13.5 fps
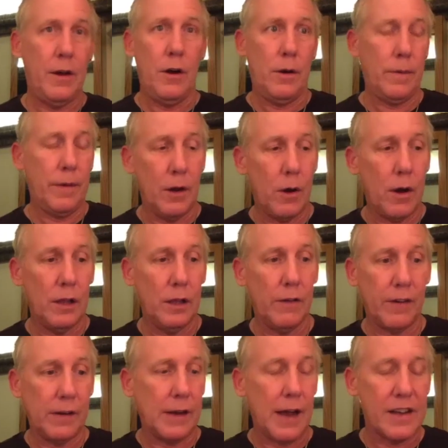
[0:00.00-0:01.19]
Theater, I
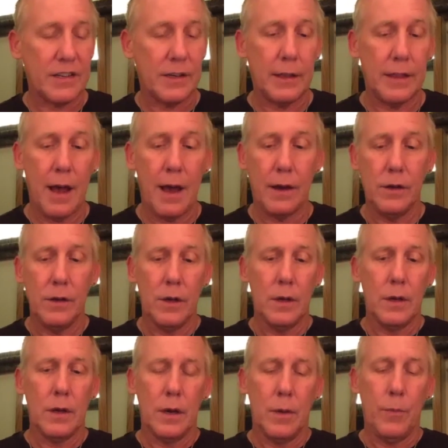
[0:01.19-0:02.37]
love guys like that,
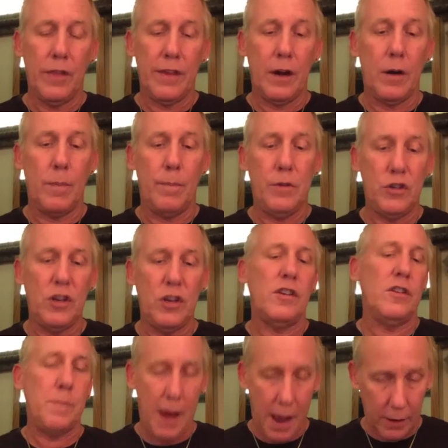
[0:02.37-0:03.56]
but they're
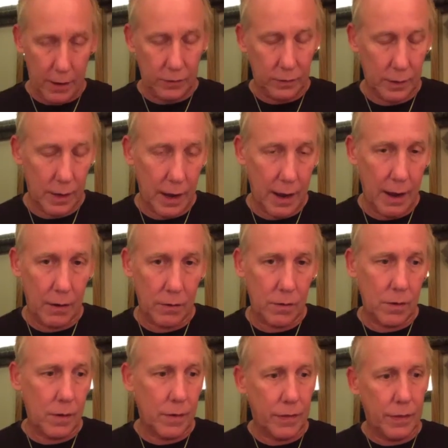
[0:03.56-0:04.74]
musicians fans.
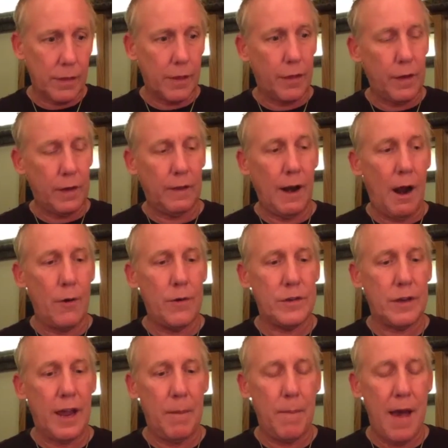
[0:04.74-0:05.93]
And the thing that I
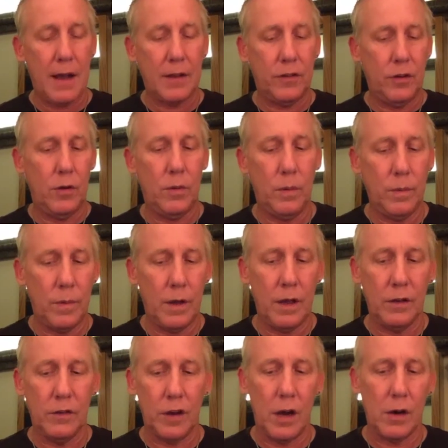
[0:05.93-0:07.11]
always came back
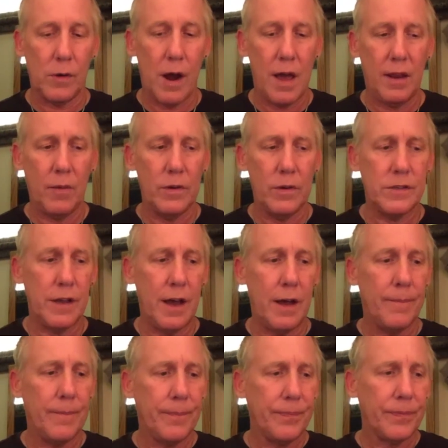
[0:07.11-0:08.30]
to in songwriting was
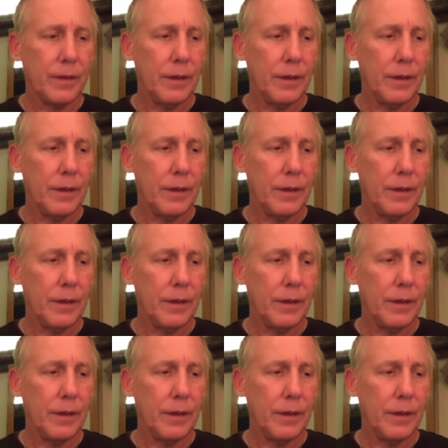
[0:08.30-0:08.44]
that,